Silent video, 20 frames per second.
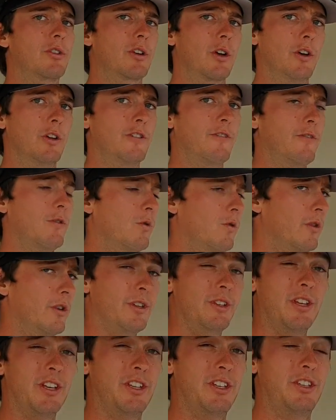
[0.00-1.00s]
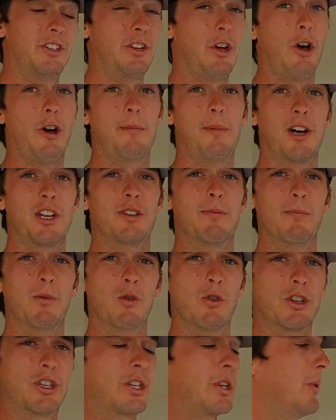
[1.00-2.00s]
goes forwards. There's so much
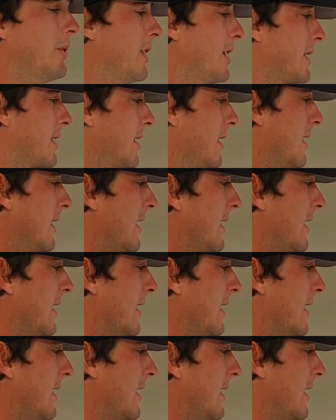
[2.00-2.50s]
more to it.